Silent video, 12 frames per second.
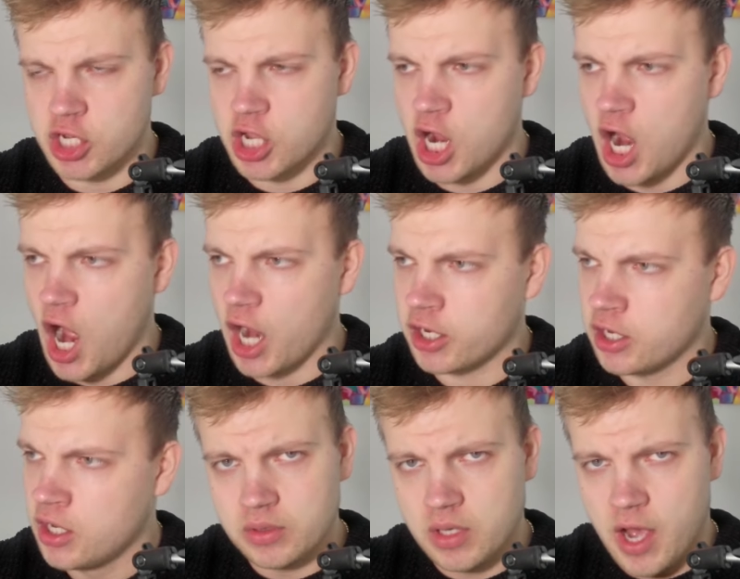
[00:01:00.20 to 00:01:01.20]
cock.
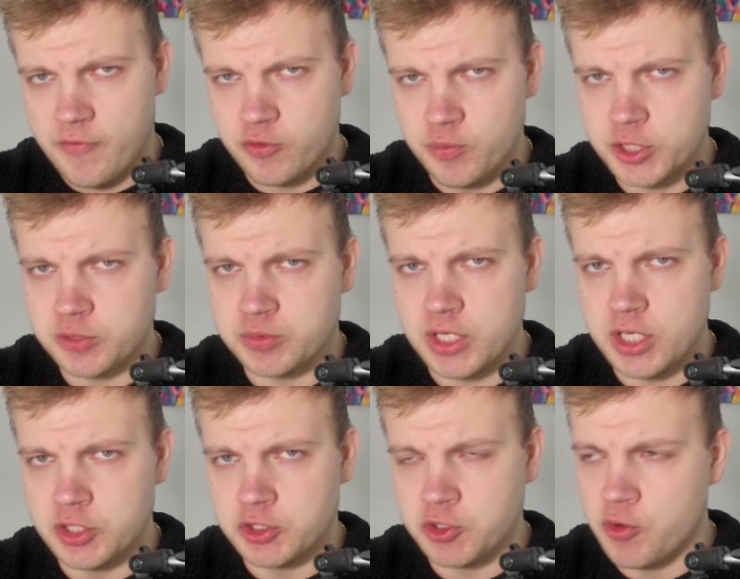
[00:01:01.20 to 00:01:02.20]
After bishop to
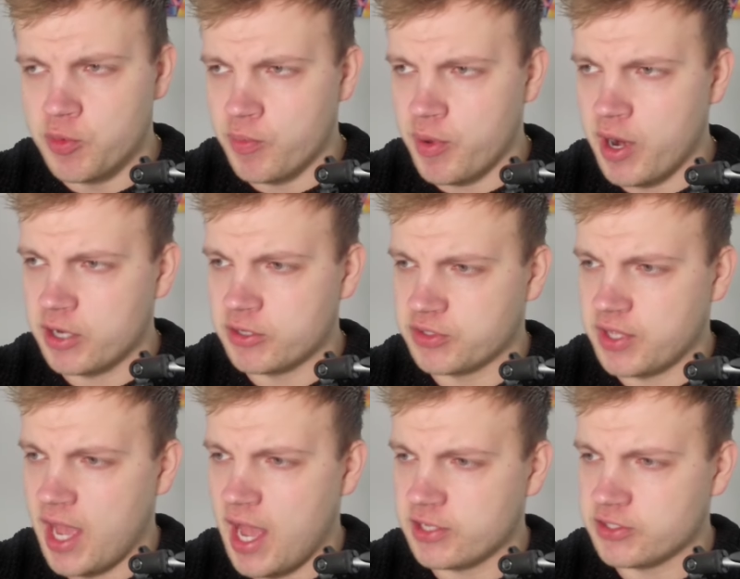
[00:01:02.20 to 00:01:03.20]
e2, preparing to
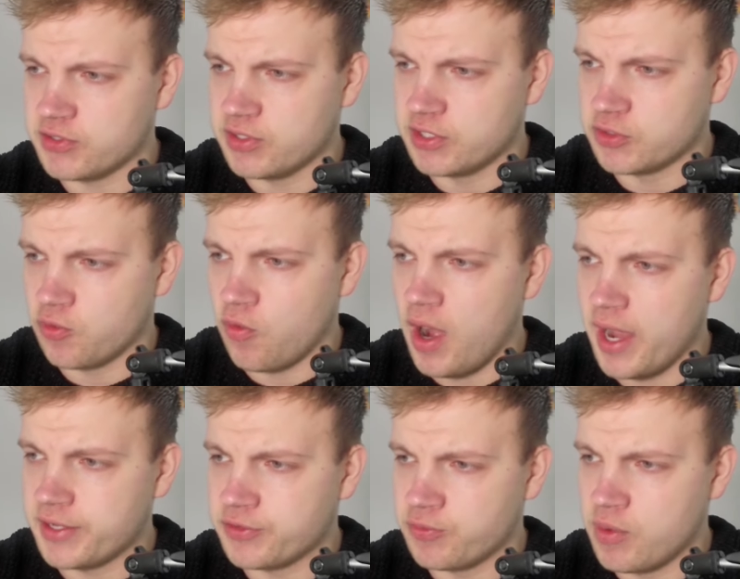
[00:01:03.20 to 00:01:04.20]
castle as
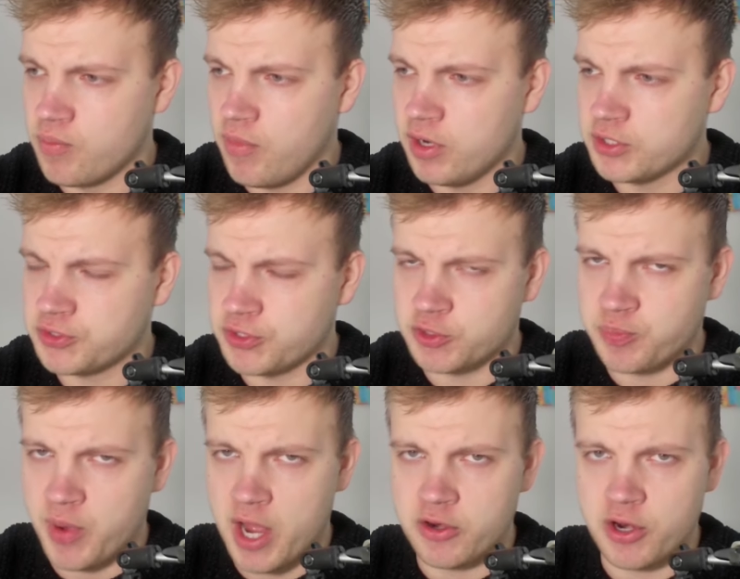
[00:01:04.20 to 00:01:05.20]
white, we must
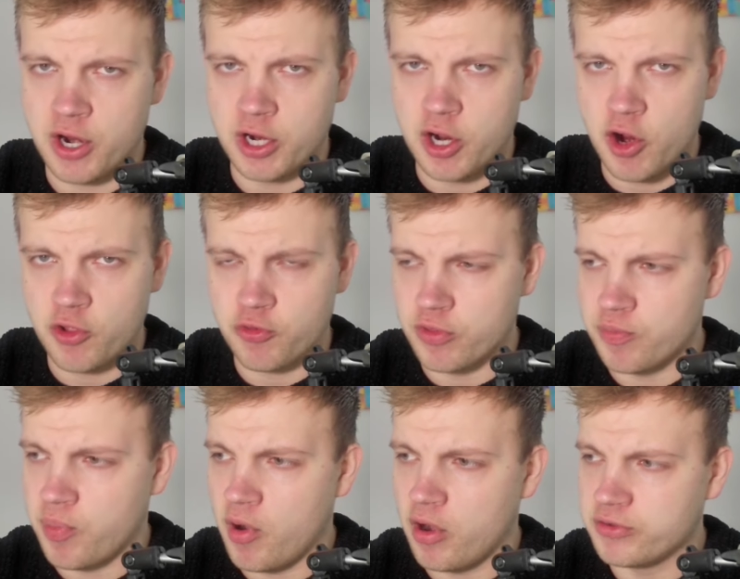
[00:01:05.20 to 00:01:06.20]
expand our girth
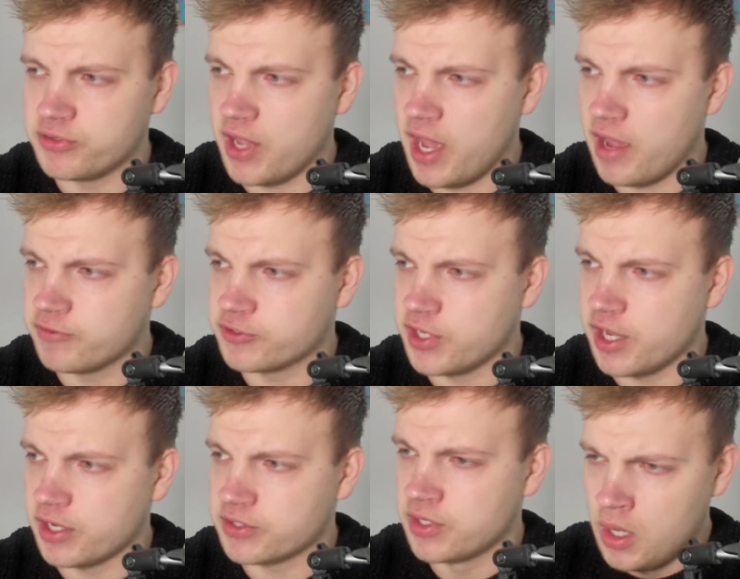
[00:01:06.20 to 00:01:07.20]
with pawn to
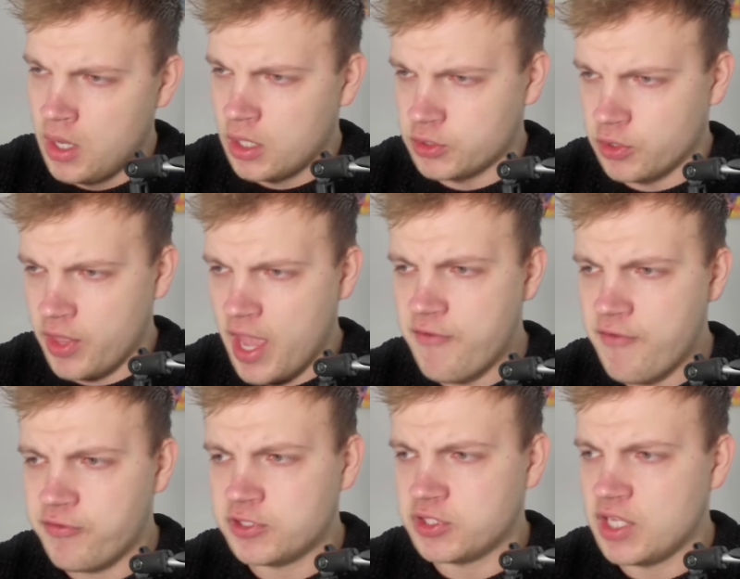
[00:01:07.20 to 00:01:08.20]
f6. So the f
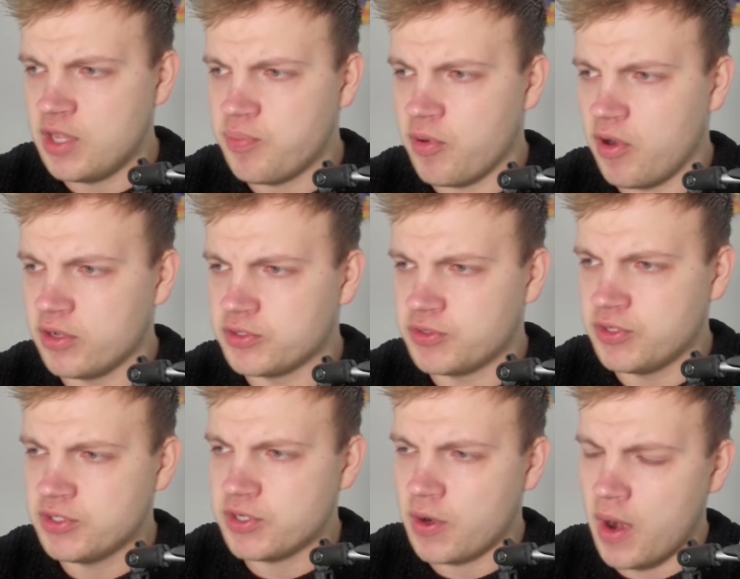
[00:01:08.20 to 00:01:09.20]
and c pawns,
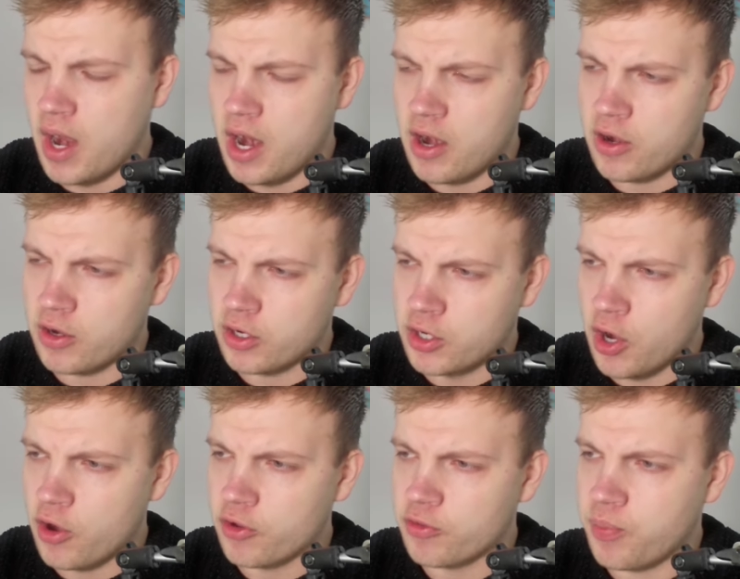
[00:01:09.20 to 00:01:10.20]
these are our
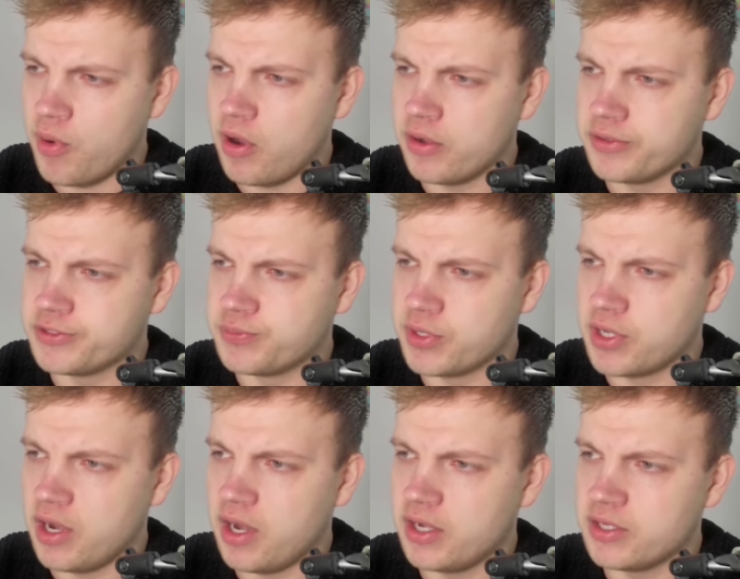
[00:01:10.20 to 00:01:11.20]
girth pawns
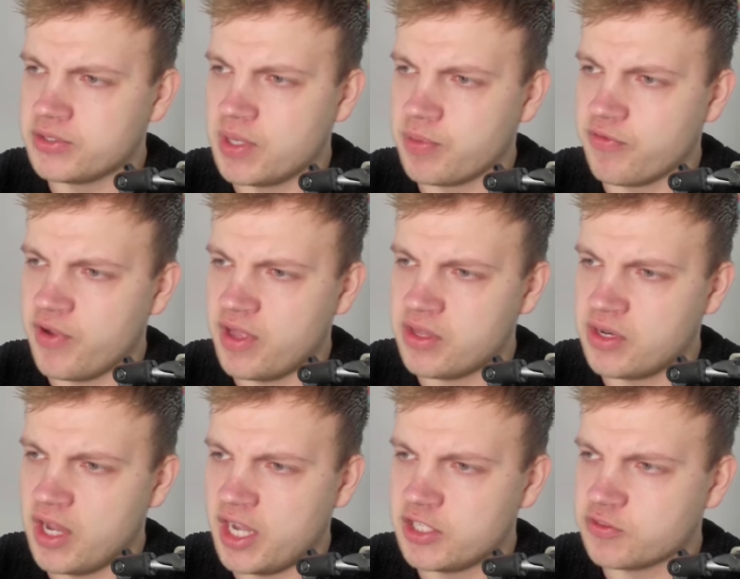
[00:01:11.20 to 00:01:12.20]
because they prevent the
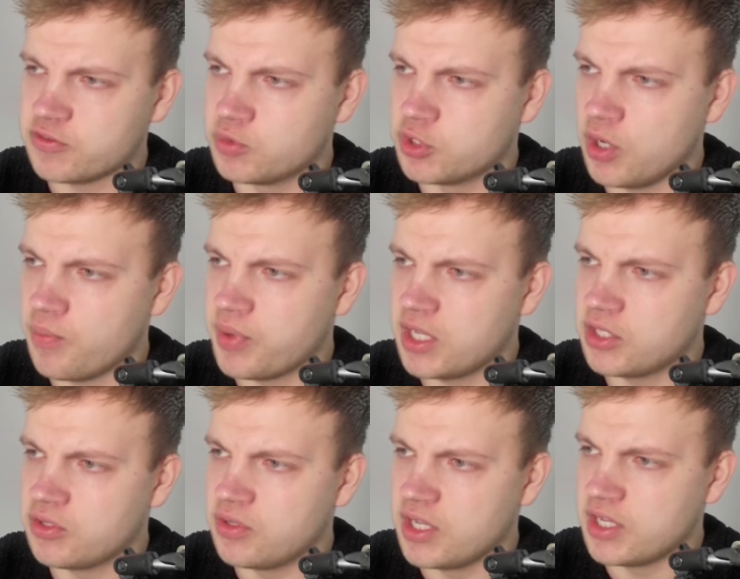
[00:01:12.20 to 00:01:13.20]
knights from jumping
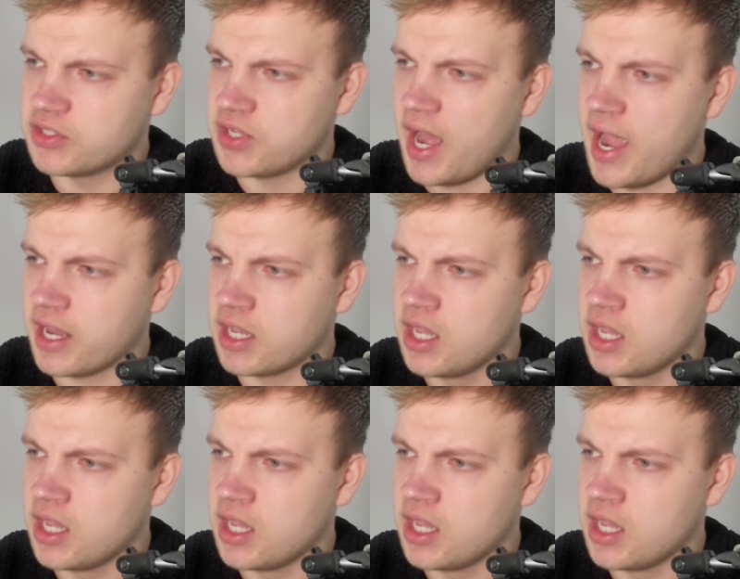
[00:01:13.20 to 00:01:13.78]
into the attack